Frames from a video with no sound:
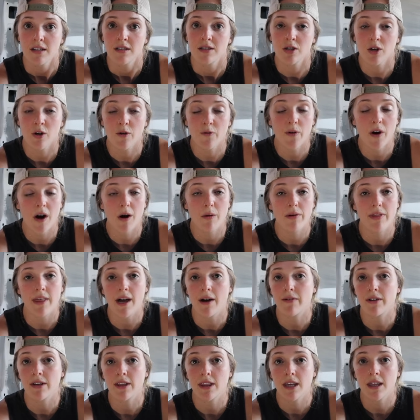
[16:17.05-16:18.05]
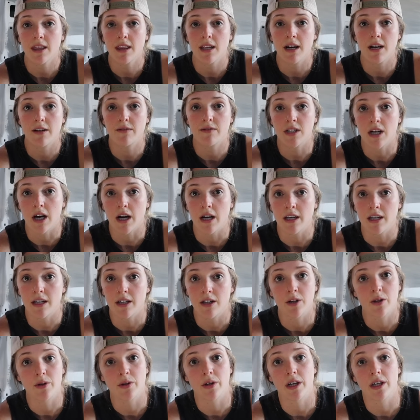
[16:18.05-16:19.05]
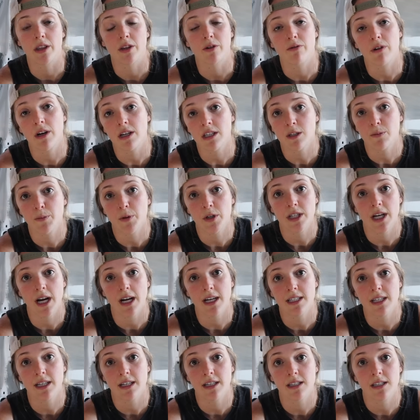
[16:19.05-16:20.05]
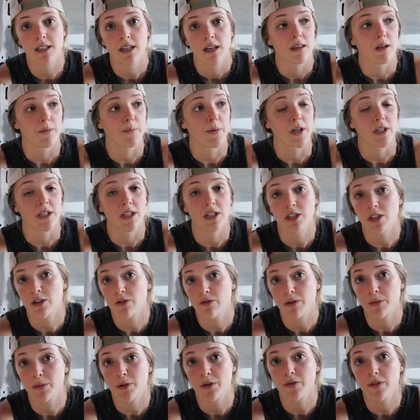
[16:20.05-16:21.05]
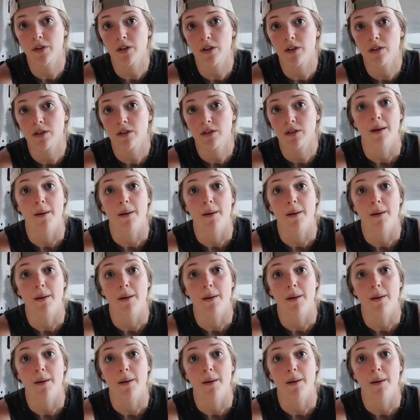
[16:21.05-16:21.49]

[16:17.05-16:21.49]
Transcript: So far, with everything that I've done, including the rust protectant, the partition removal,